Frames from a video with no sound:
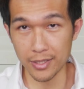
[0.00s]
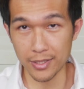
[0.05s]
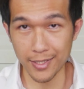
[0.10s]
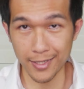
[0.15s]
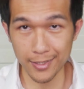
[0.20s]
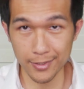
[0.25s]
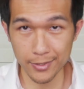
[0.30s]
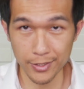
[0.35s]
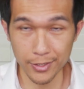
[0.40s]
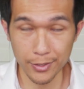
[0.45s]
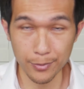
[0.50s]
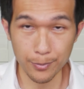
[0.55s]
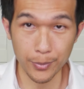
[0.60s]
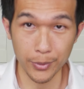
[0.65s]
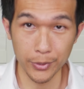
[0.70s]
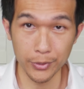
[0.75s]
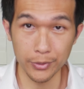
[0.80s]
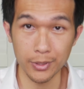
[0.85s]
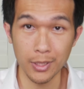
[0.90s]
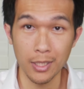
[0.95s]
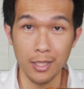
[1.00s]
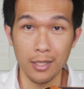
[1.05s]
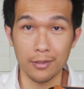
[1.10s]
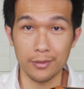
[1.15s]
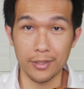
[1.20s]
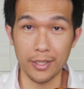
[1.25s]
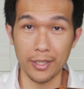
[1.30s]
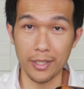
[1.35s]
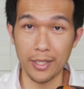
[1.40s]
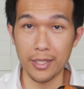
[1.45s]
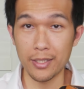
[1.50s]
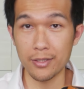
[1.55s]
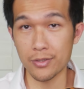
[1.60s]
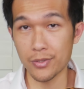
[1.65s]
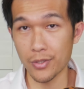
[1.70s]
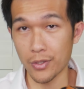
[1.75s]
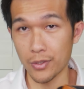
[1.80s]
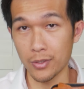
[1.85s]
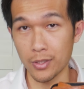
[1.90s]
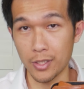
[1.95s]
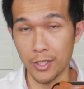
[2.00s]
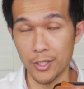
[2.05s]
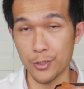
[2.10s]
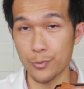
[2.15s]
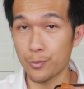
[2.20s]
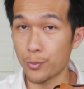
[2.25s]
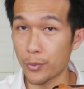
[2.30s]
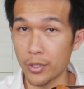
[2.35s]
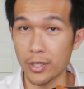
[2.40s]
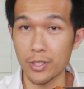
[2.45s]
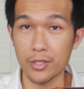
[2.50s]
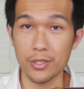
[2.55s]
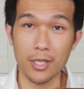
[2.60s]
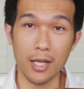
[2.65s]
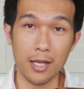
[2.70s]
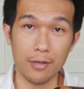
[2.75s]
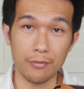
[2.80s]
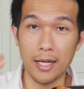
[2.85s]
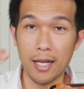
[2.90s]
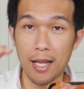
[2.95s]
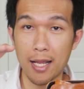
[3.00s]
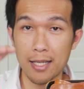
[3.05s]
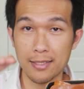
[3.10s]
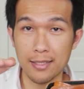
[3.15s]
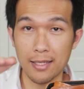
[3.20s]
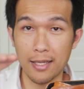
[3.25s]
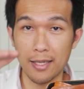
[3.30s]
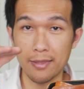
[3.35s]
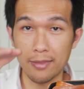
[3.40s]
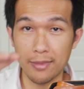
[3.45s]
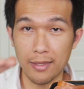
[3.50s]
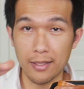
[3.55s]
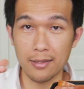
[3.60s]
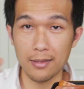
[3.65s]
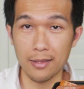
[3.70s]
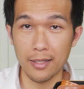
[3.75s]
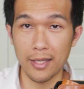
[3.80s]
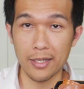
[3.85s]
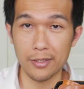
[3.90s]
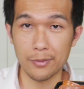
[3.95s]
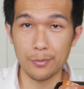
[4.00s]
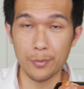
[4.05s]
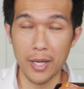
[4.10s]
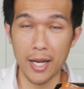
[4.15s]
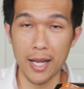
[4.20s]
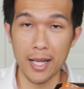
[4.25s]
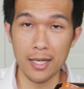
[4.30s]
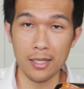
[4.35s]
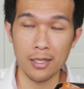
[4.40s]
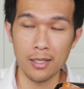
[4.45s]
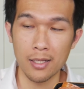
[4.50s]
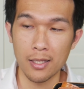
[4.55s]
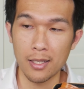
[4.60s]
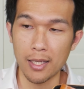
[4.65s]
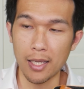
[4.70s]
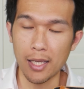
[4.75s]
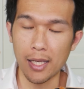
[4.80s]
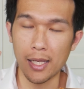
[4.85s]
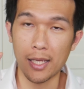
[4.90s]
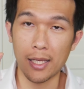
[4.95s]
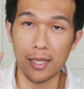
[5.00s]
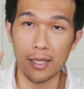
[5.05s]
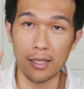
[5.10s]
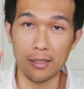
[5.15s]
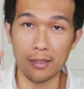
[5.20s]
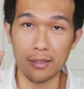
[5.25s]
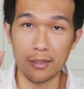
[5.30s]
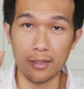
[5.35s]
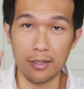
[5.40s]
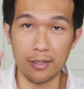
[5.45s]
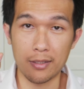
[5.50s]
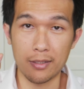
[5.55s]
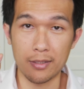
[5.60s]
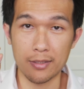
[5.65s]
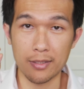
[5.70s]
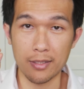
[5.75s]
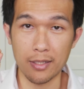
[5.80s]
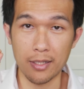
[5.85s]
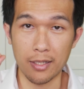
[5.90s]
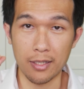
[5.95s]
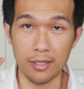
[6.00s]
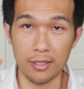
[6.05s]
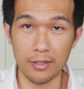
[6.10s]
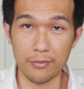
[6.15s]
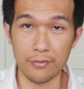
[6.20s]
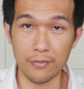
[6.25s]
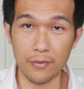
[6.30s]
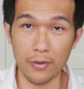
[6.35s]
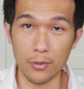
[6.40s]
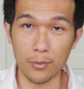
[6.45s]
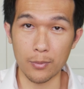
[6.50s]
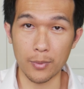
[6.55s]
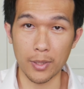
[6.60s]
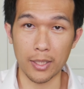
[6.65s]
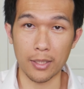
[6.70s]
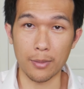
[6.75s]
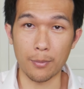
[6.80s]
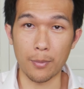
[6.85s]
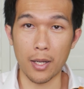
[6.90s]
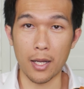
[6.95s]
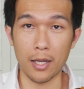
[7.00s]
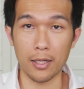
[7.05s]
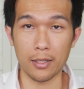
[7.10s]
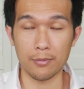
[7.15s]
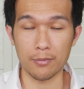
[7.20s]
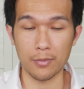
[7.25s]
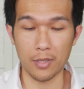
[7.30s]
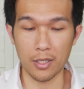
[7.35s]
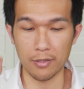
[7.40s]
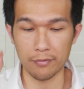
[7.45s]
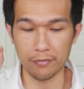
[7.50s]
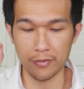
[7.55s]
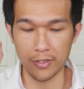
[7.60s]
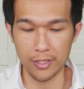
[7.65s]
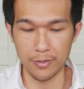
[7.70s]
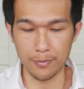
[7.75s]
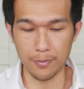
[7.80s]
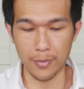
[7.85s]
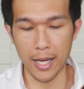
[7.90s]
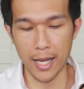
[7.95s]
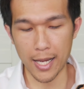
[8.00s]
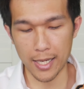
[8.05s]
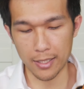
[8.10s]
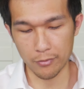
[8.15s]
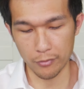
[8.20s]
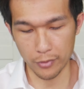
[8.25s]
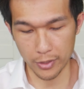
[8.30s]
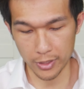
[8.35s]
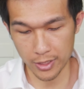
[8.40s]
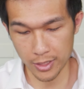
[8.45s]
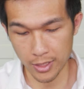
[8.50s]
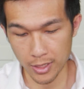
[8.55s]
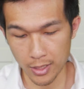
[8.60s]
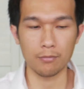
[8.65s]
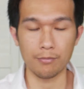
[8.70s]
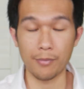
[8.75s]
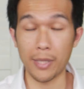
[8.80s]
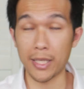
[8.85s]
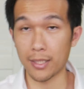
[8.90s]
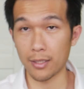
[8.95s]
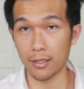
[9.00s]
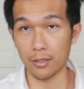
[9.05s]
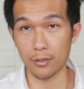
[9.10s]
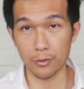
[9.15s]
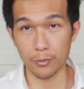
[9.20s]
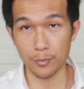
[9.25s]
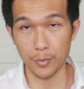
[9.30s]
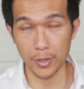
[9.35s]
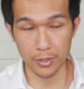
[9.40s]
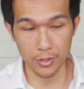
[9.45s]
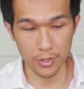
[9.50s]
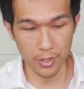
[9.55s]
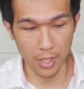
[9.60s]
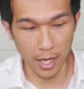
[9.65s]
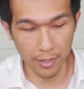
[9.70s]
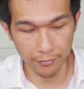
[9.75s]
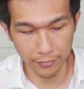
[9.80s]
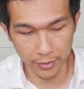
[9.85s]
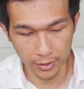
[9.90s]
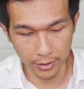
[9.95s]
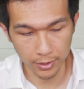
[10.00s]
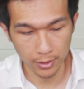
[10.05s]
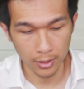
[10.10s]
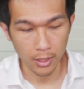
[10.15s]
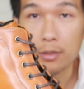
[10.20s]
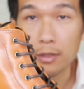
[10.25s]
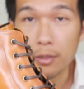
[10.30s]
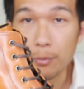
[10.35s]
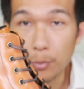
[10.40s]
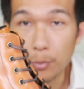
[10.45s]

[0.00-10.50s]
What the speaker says: Chelsea boot, the insole is pretty soft. It has a thin leather pad, and there's a foam at the bottom of the pad which make it a little bit softer. The